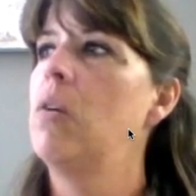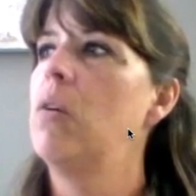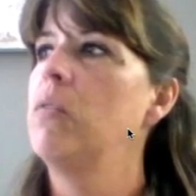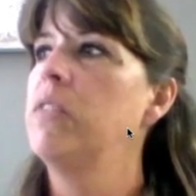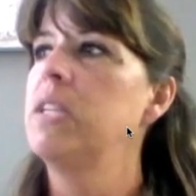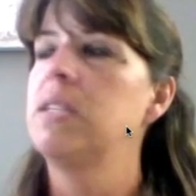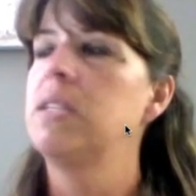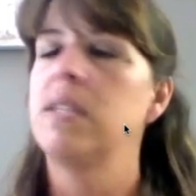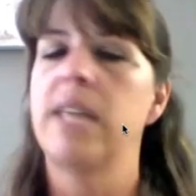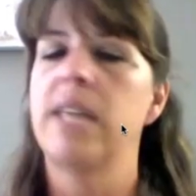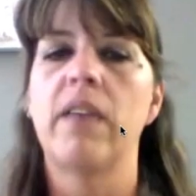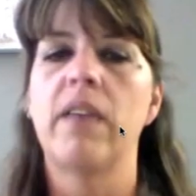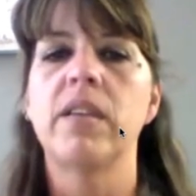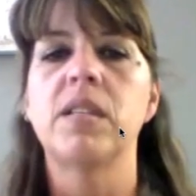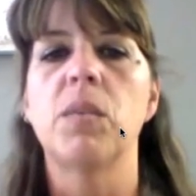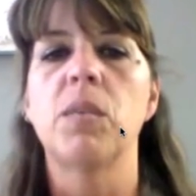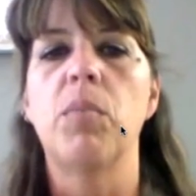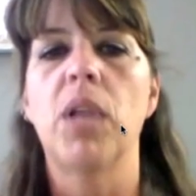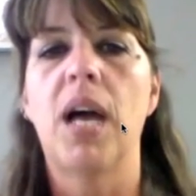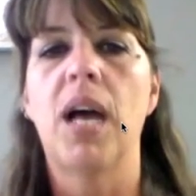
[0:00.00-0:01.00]
is how this
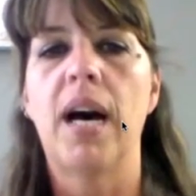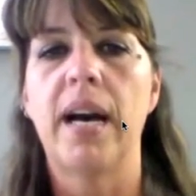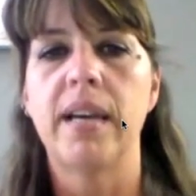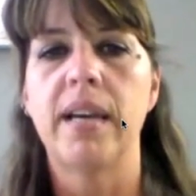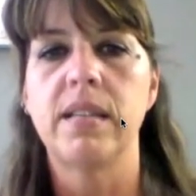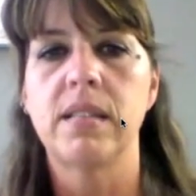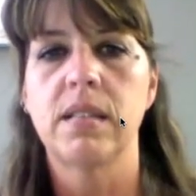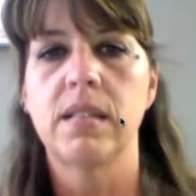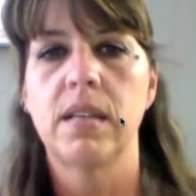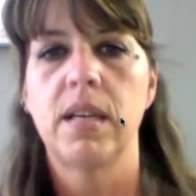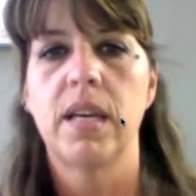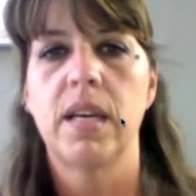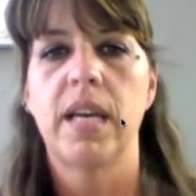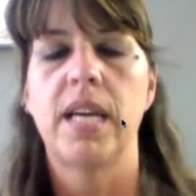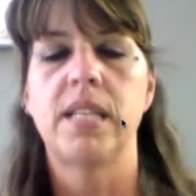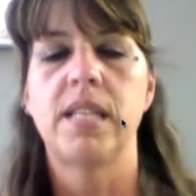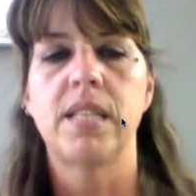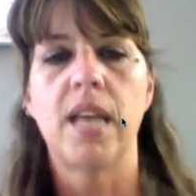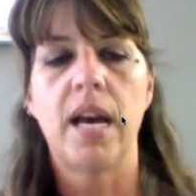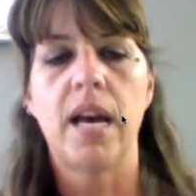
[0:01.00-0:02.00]
applies. It's
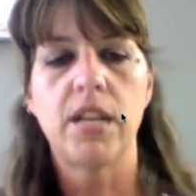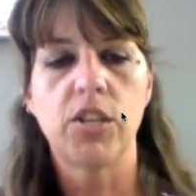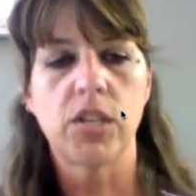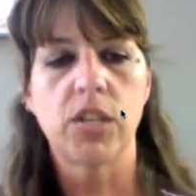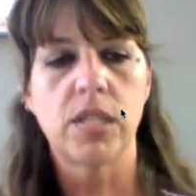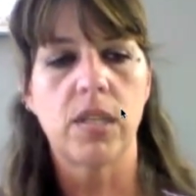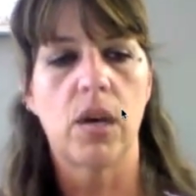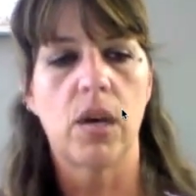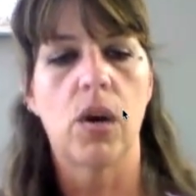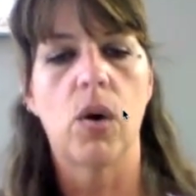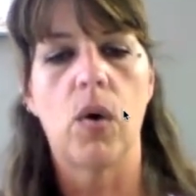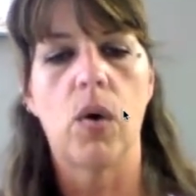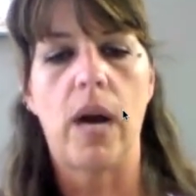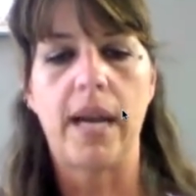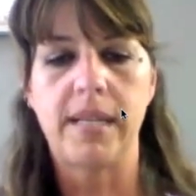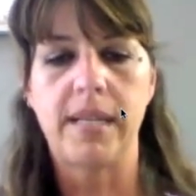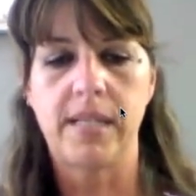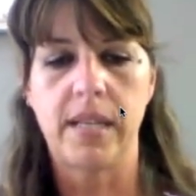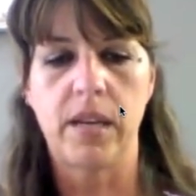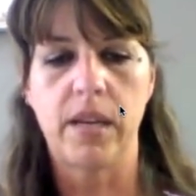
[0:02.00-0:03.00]
not just, oh, I
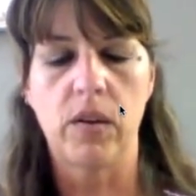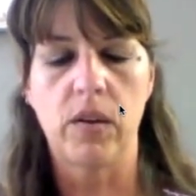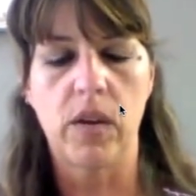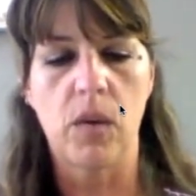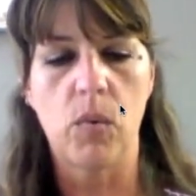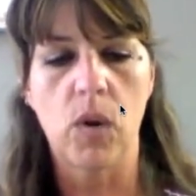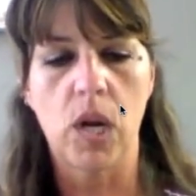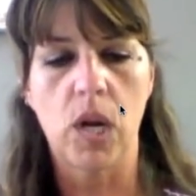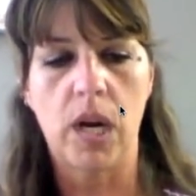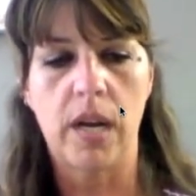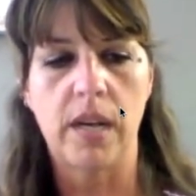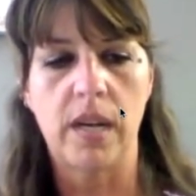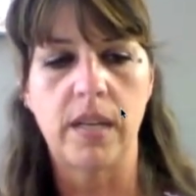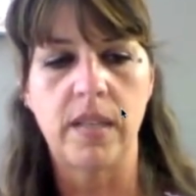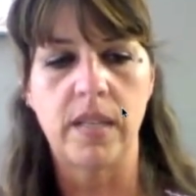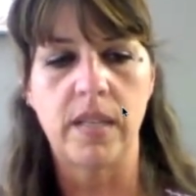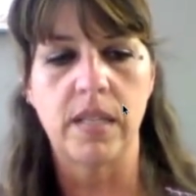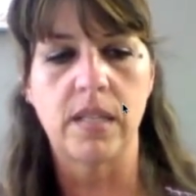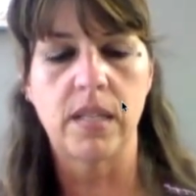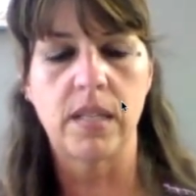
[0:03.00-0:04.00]
sit here and I work on it in
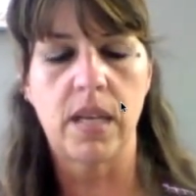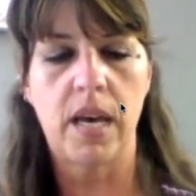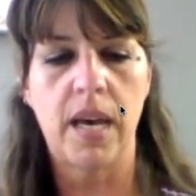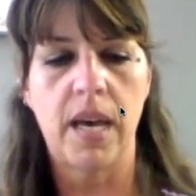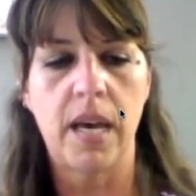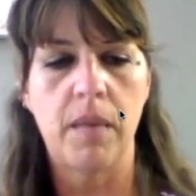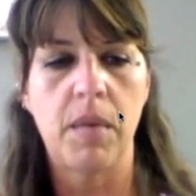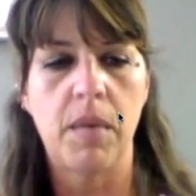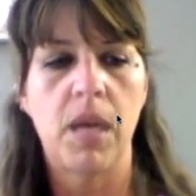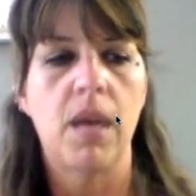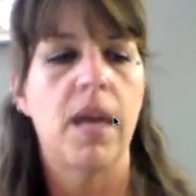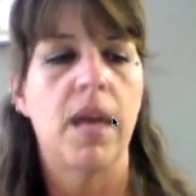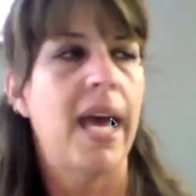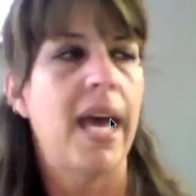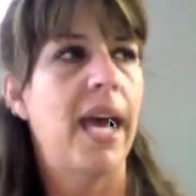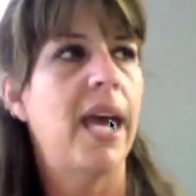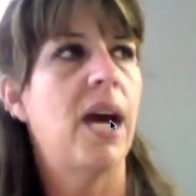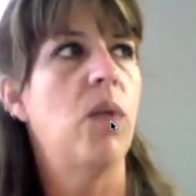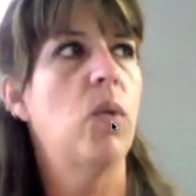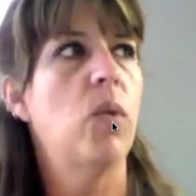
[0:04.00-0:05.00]
this time. Hey,
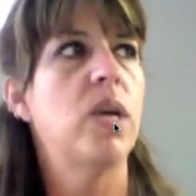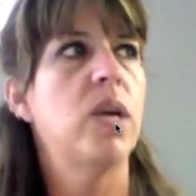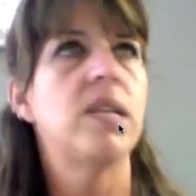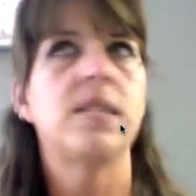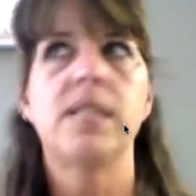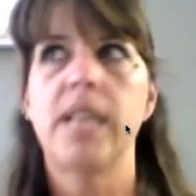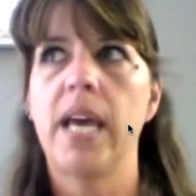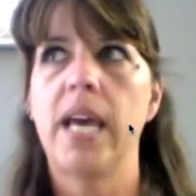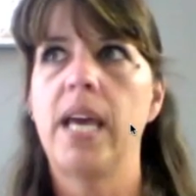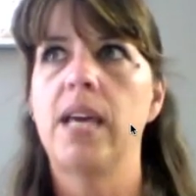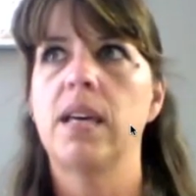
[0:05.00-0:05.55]
I want a steak.